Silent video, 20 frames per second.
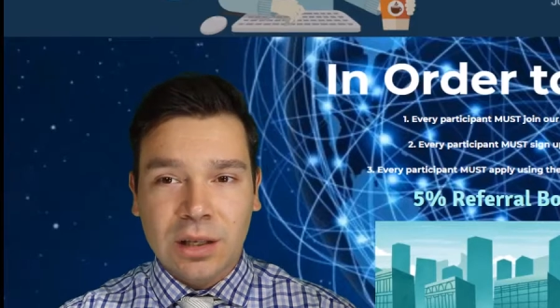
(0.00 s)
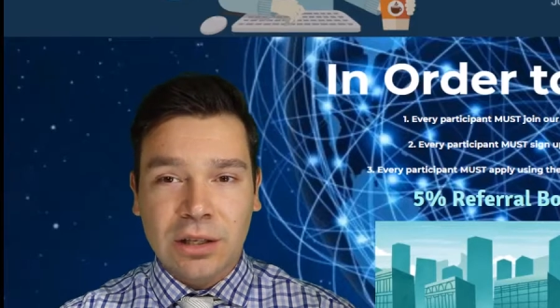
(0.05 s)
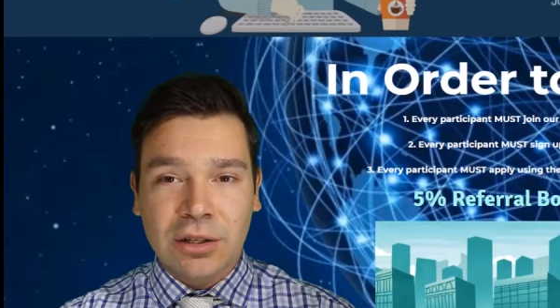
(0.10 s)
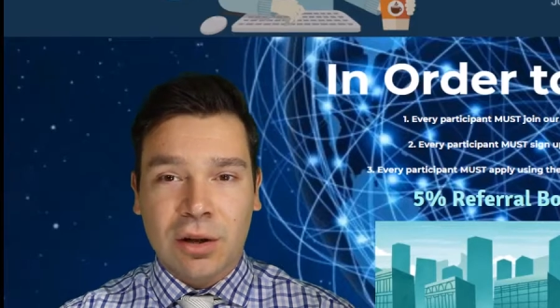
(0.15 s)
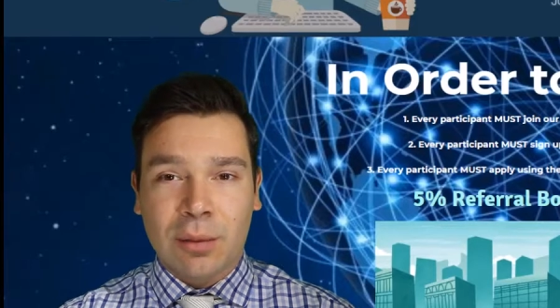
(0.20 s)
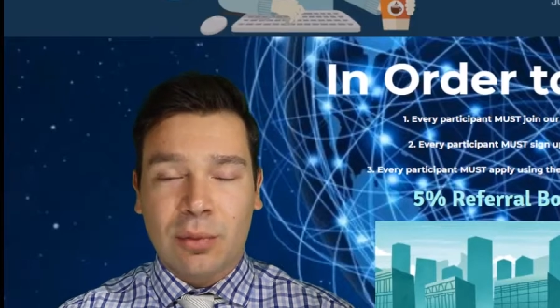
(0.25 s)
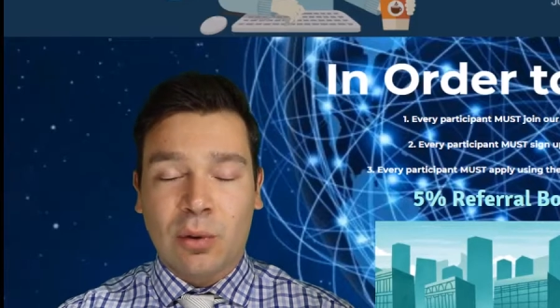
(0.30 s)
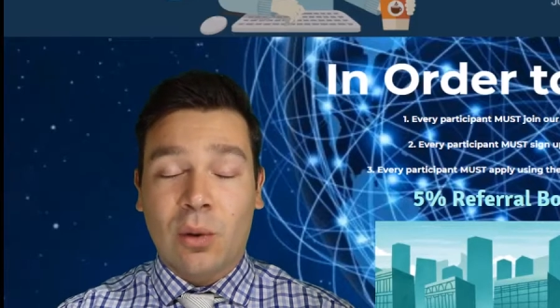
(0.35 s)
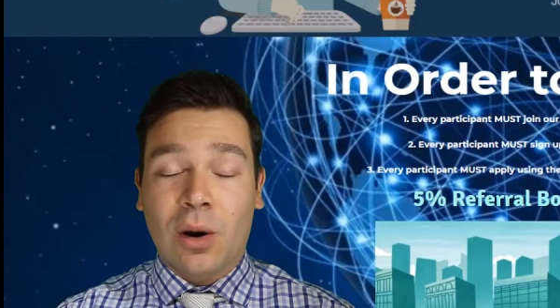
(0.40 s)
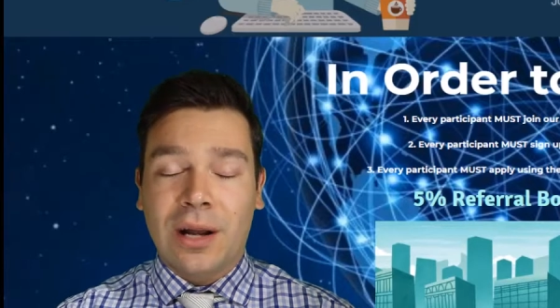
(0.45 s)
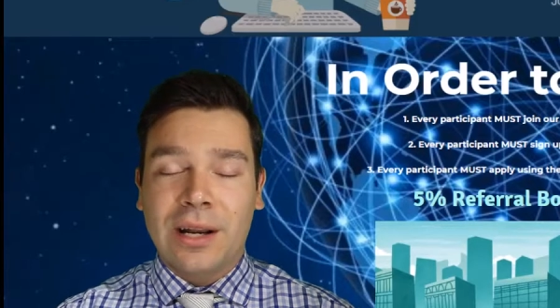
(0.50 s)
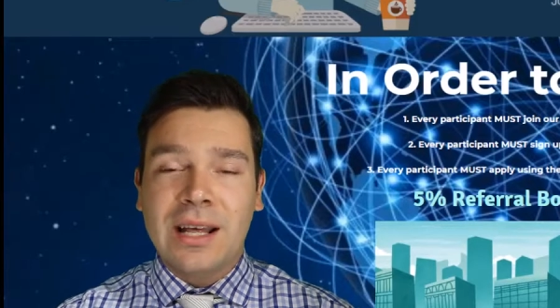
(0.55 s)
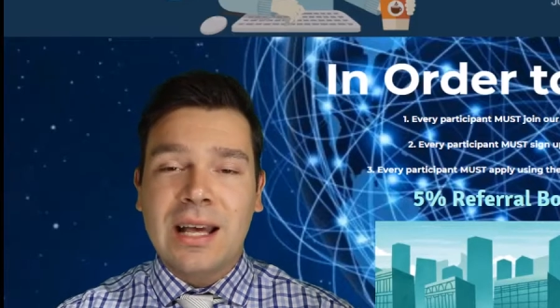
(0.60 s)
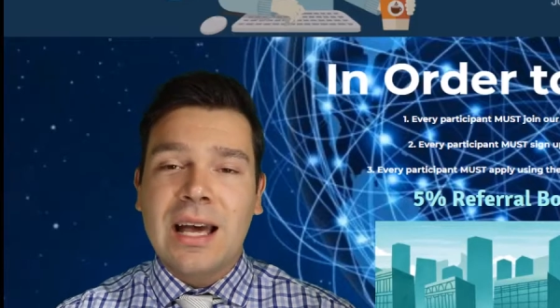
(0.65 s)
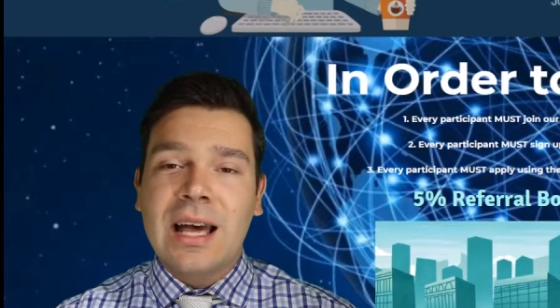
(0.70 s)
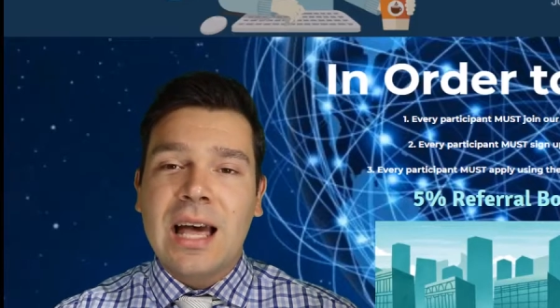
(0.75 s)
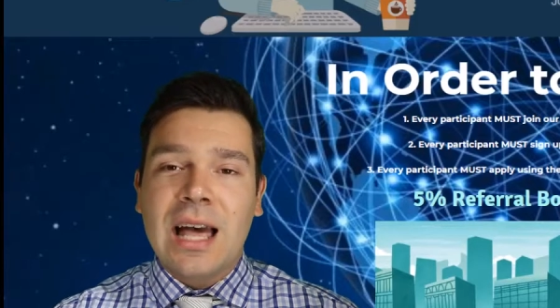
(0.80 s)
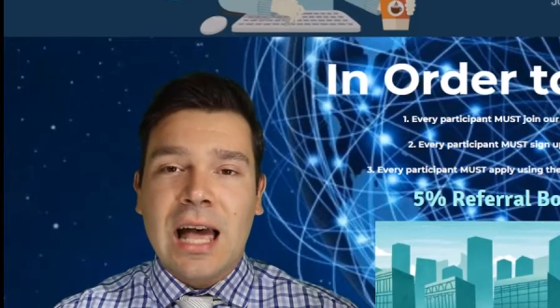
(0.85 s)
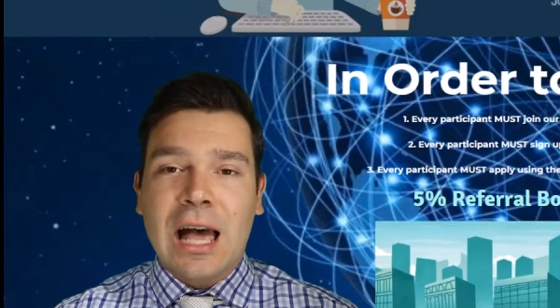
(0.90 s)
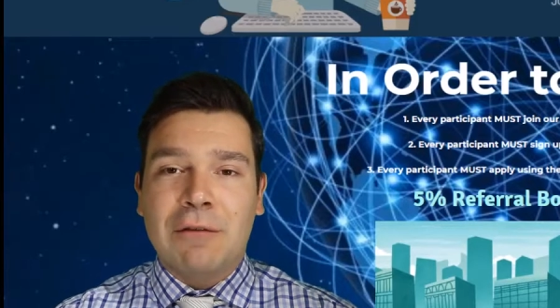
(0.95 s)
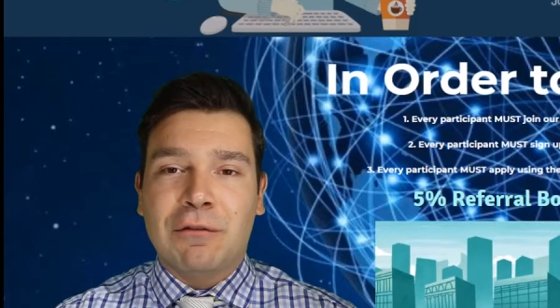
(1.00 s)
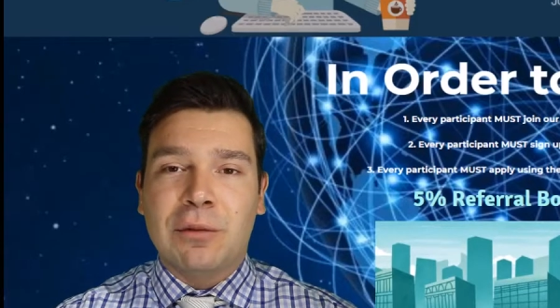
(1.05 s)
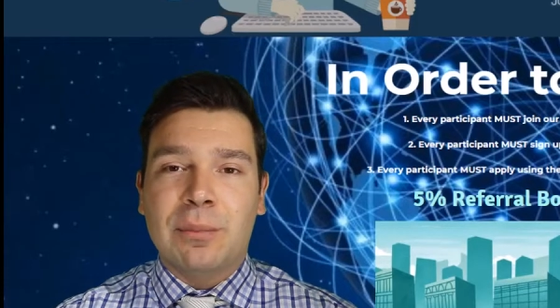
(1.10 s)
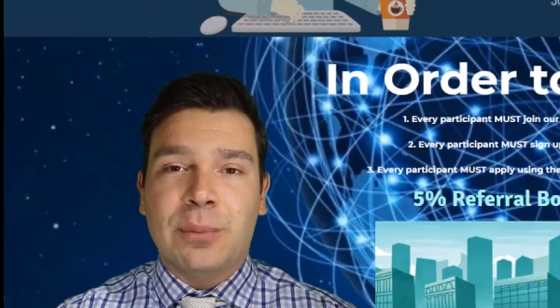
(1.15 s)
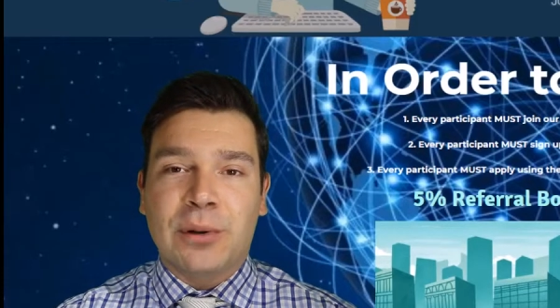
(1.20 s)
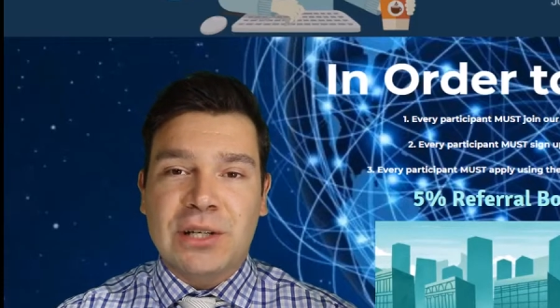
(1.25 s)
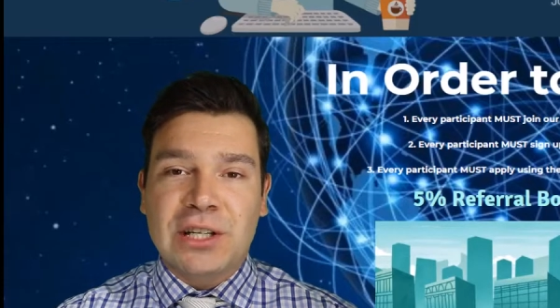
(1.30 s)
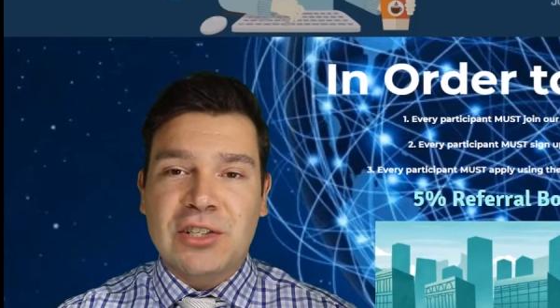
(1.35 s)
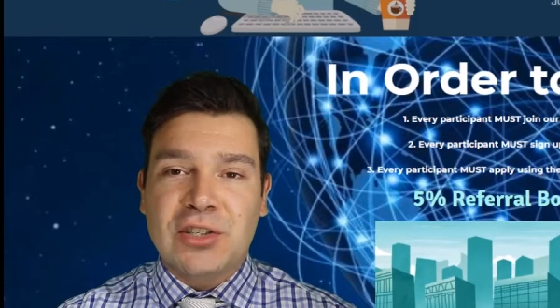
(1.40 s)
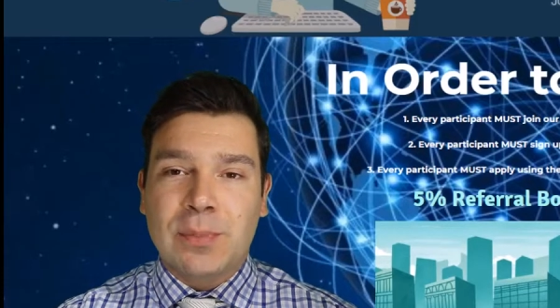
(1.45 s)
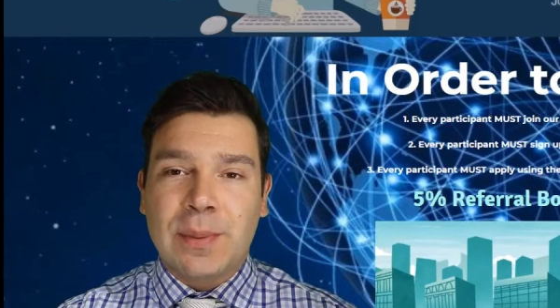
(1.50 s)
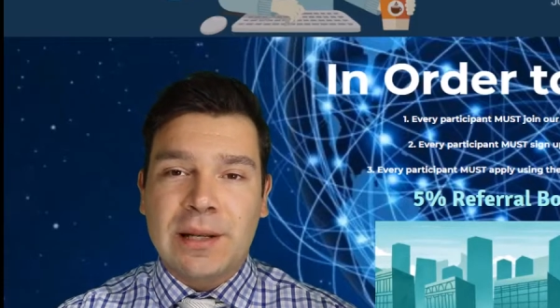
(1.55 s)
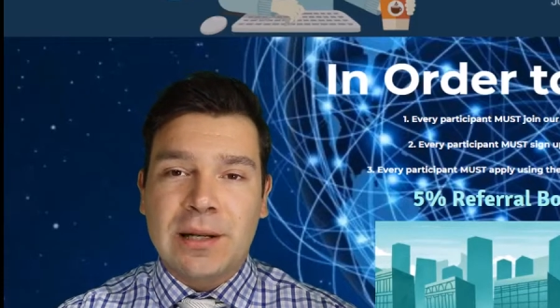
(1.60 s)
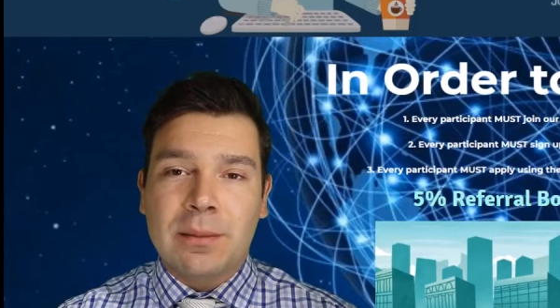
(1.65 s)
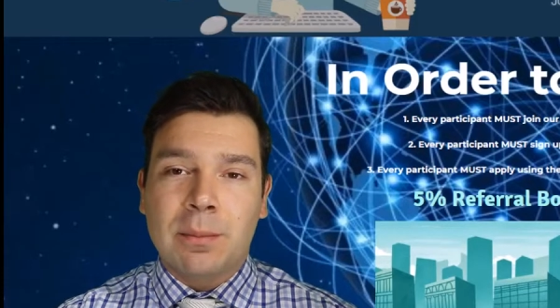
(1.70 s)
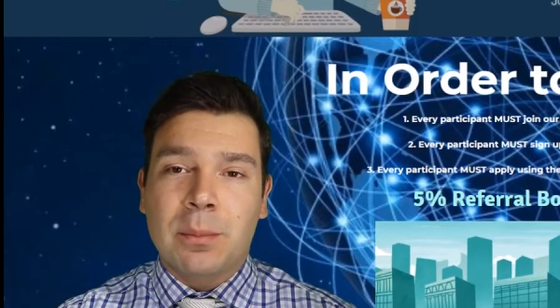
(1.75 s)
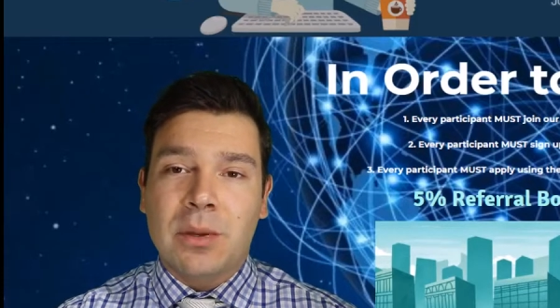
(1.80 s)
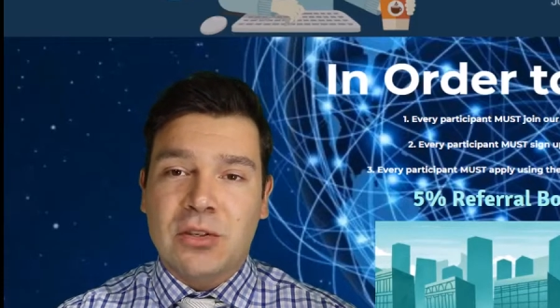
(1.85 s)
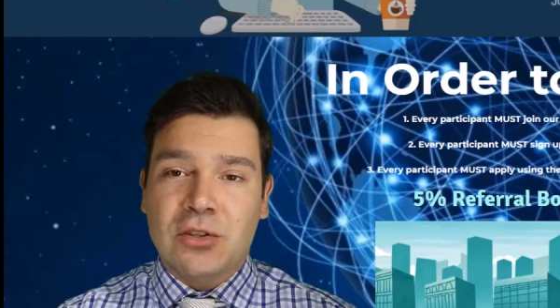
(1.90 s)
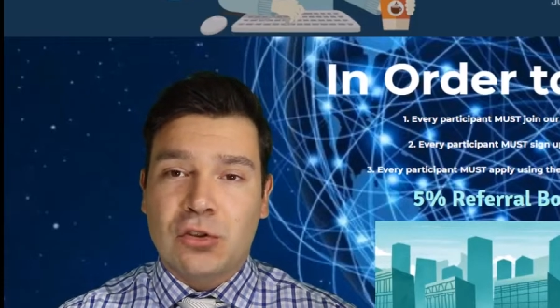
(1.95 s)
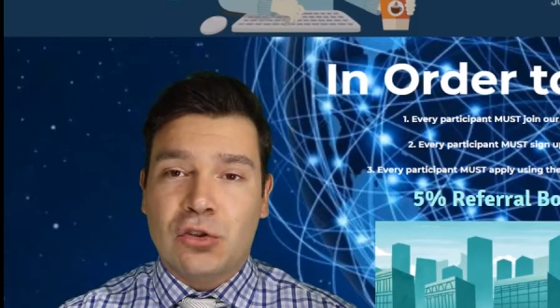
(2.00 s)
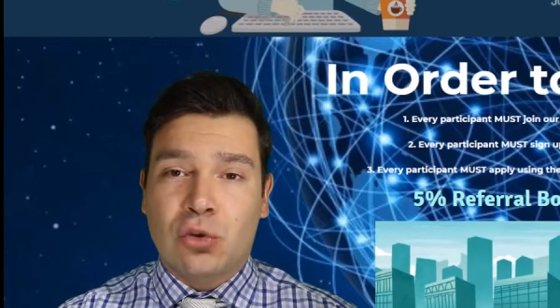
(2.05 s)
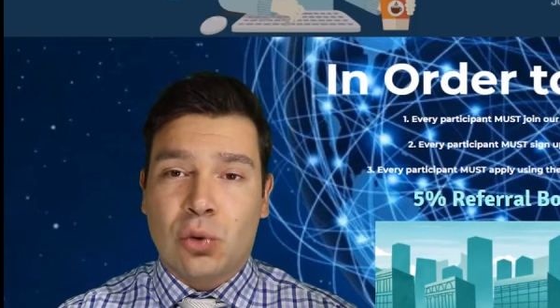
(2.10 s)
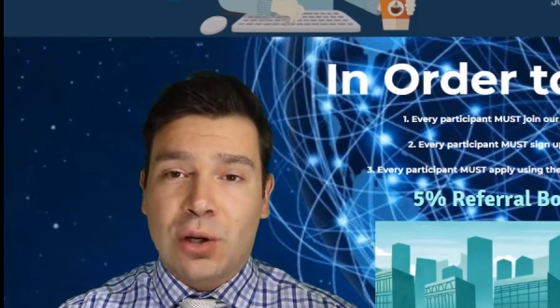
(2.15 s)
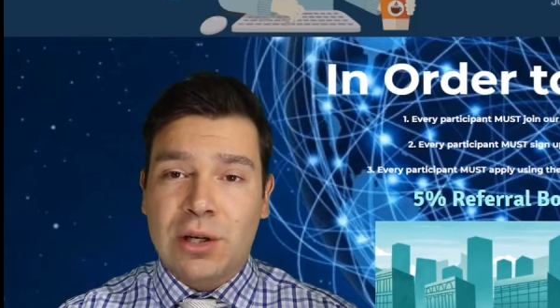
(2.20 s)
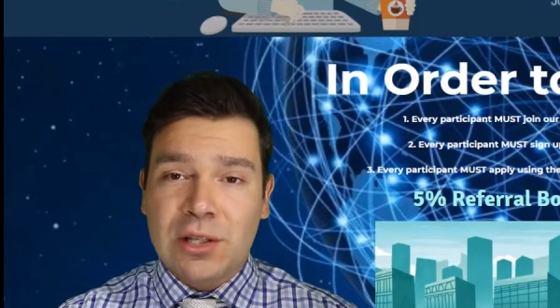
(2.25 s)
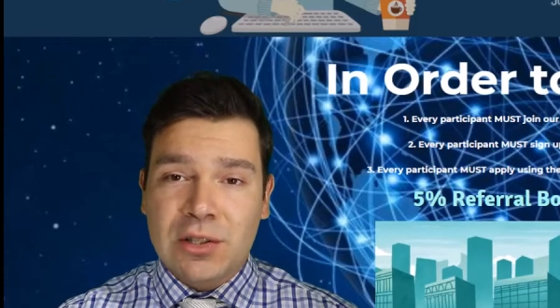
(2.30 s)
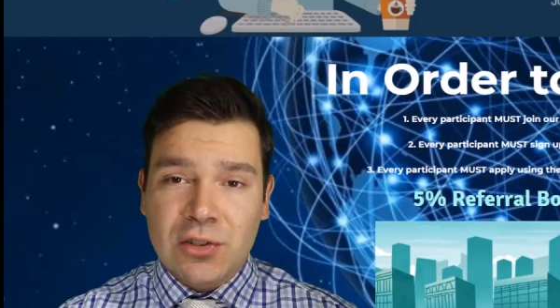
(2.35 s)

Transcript: Number one, every participant must join